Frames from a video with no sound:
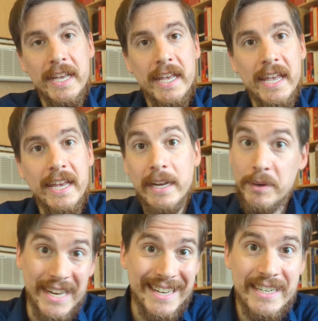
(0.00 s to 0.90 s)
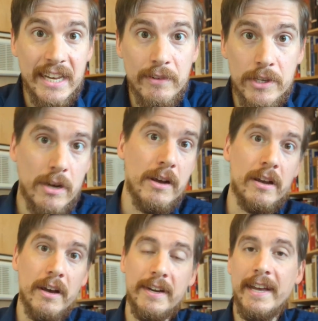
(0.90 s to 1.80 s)
and I was asked to give a talk
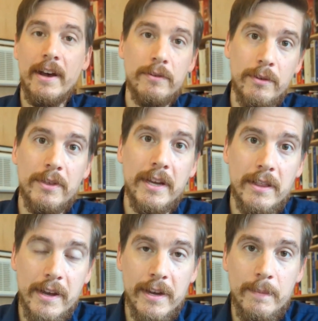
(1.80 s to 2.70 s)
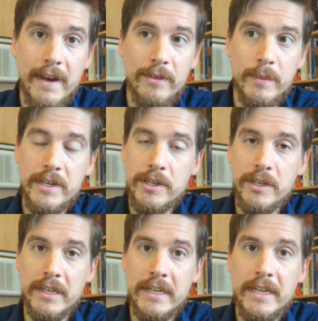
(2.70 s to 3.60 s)
on how to think like a
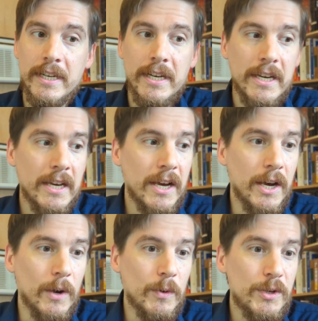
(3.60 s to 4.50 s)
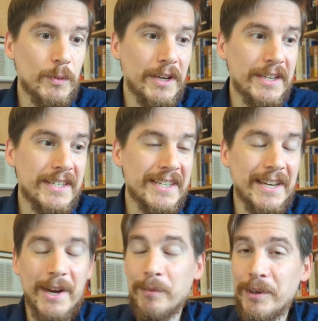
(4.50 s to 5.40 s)
mathematician, which was
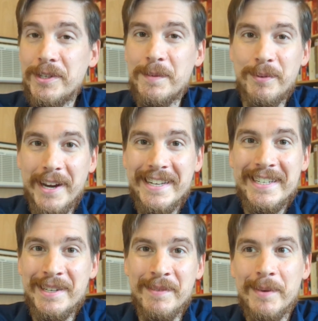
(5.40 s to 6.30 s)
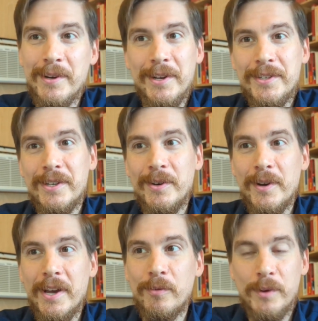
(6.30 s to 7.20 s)
a real surprise to me, but also
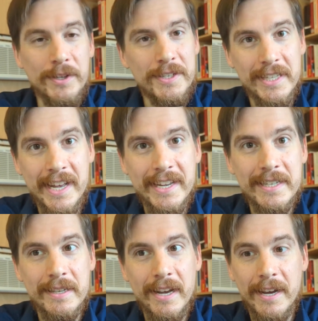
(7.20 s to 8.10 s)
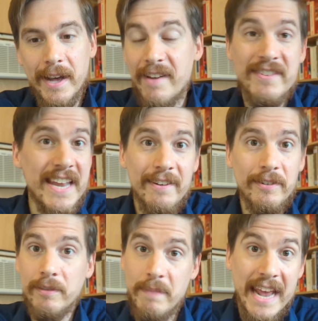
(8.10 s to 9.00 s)
a real delight.
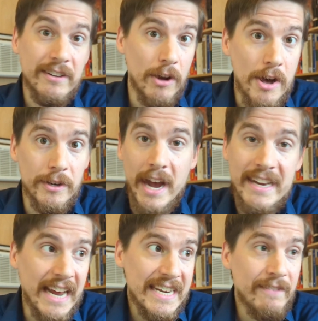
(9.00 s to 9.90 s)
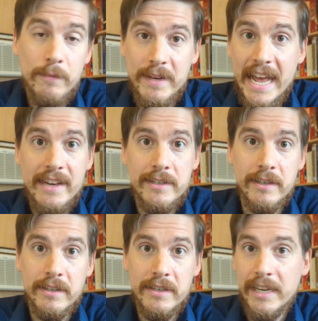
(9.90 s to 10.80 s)
And an honor. I'd never been asked
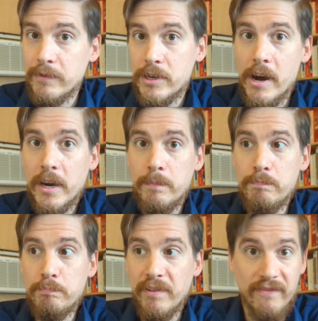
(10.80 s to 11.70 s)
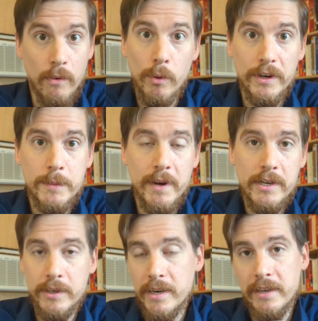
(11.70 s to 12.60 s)
to give a talk before,
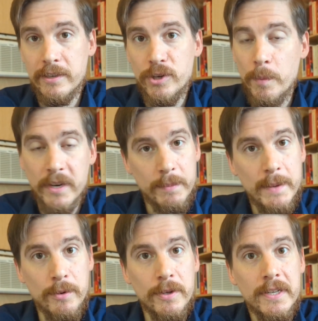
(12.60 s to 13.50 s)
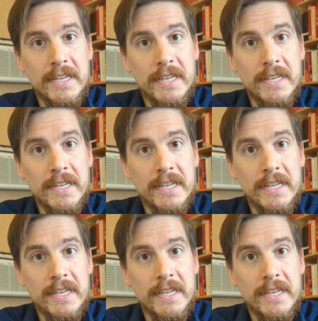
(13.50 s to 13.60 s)
especially not to so many people.